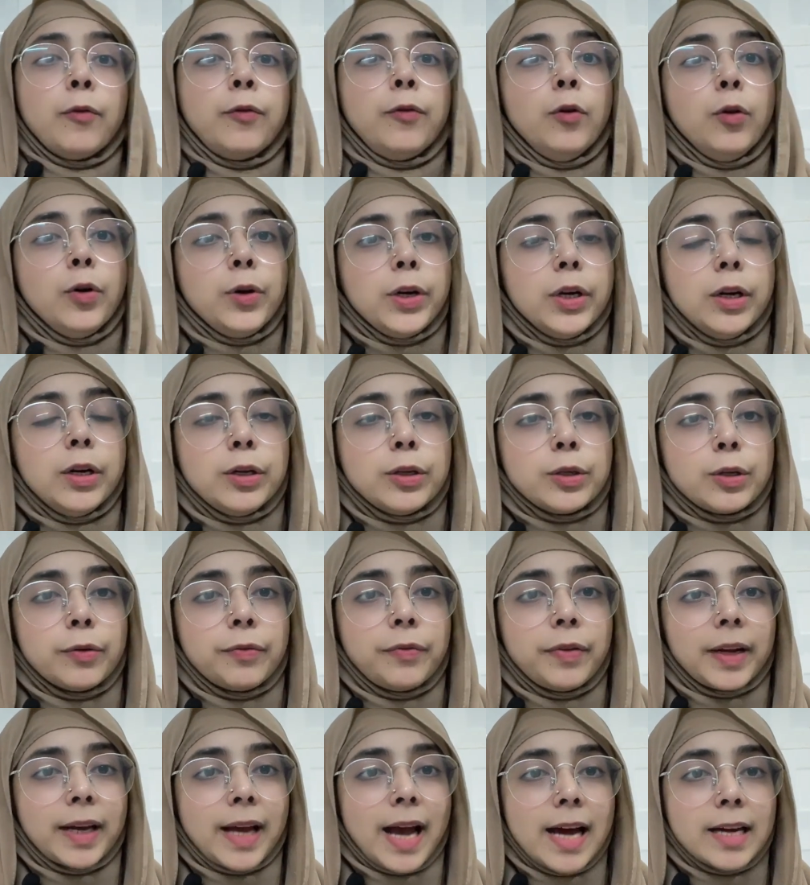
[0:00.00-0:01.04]
4 years
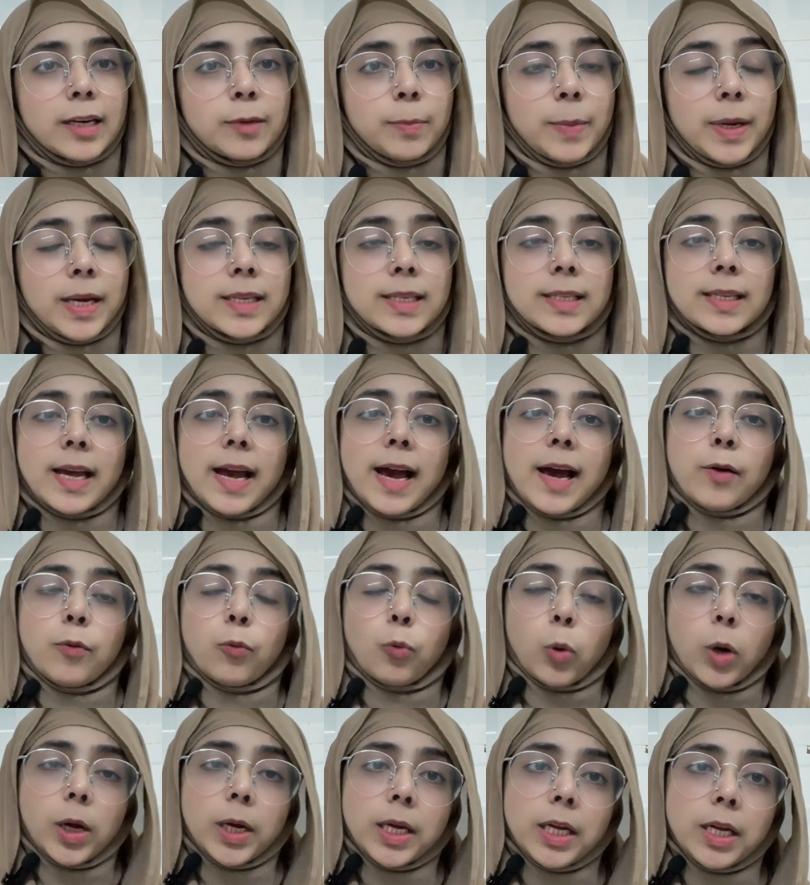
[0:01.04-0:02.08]
of academics
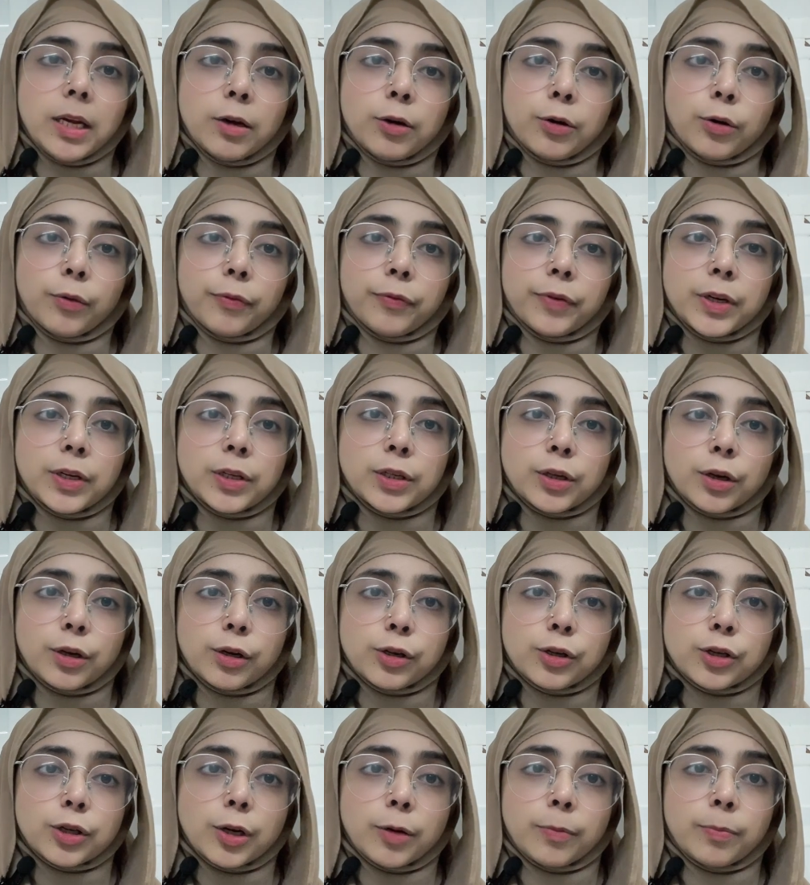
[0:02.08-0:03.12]
and 1 year of
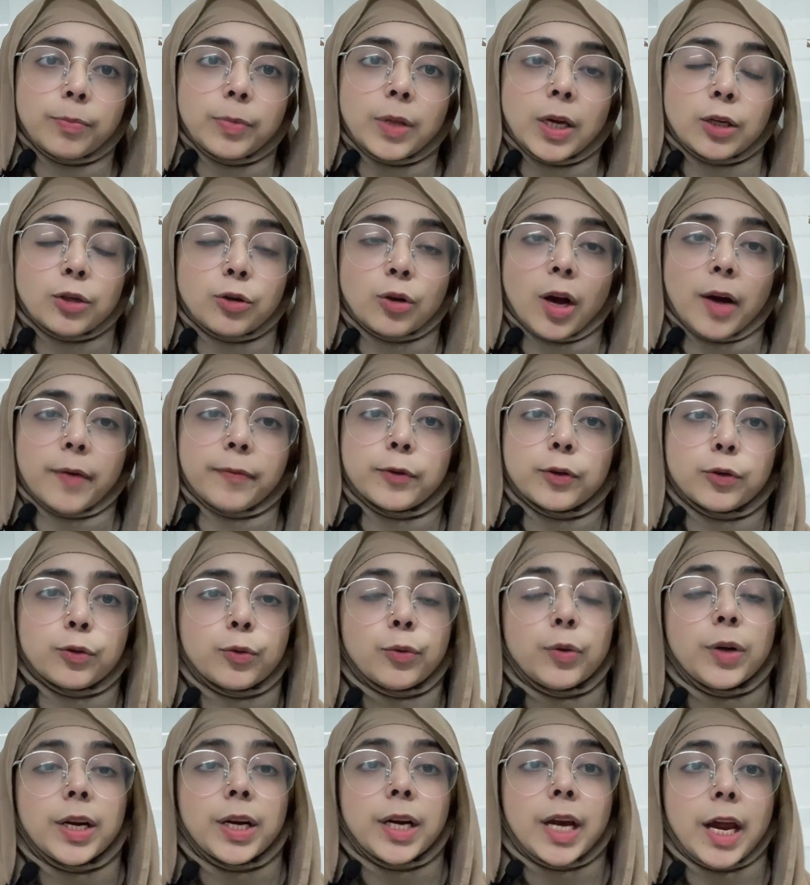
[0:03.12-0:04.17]
internship that you have to
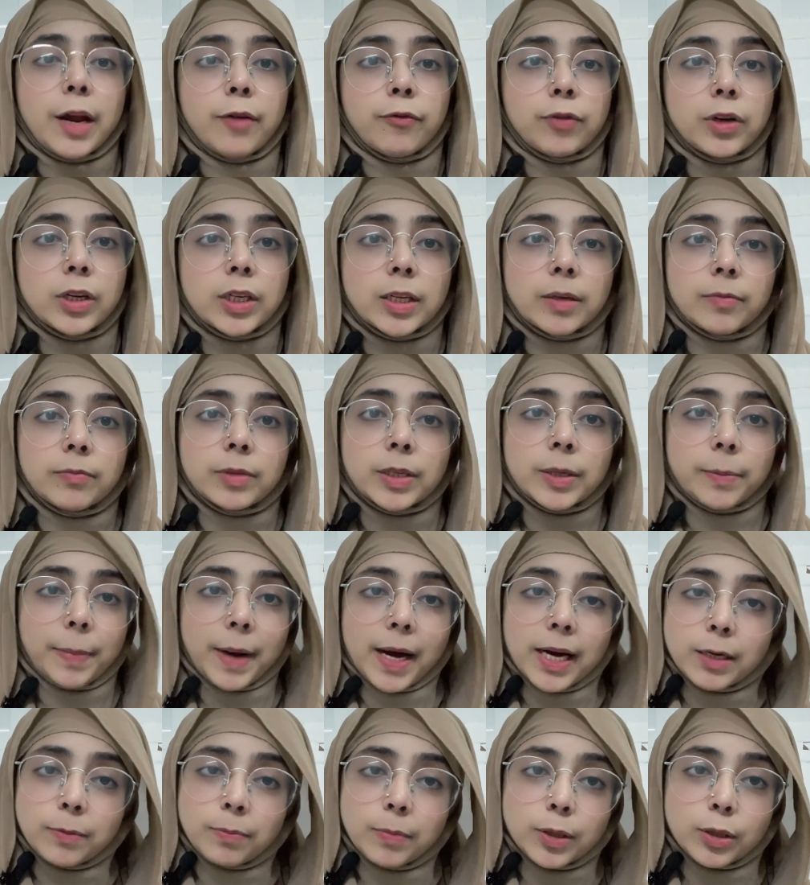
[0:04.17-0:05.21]
do in every
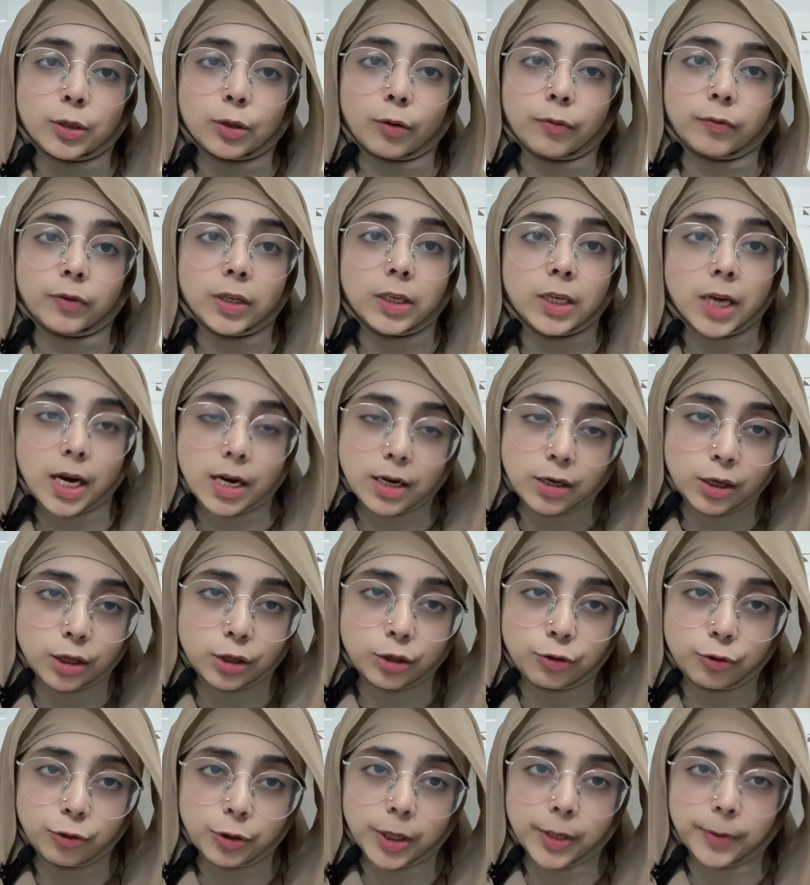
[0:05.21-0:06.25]
department of the
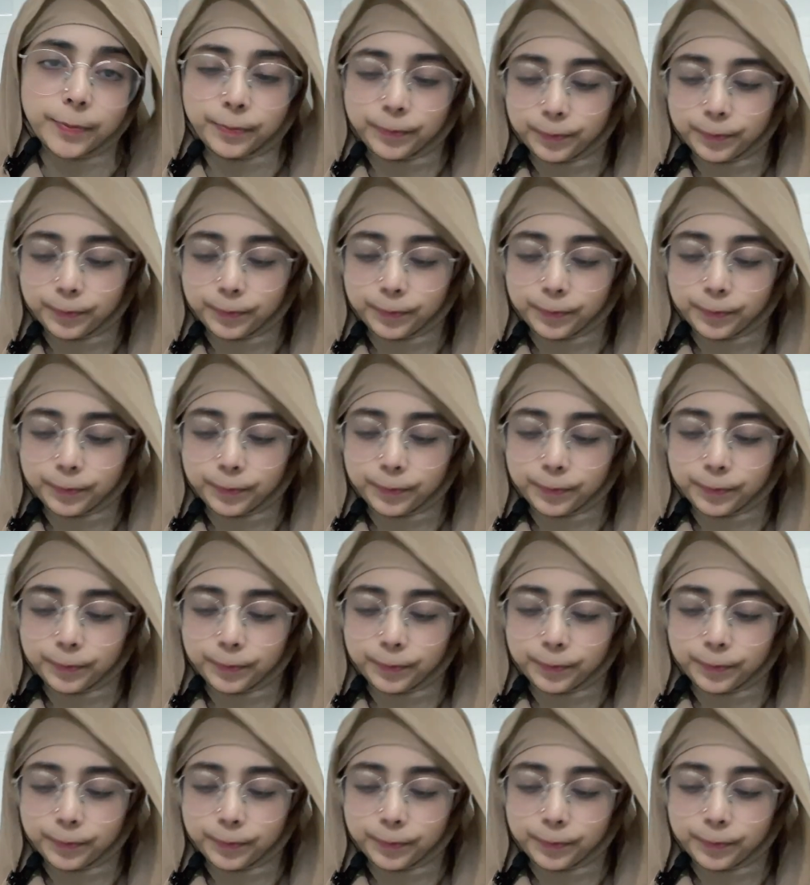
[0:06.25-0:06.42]
dentistry.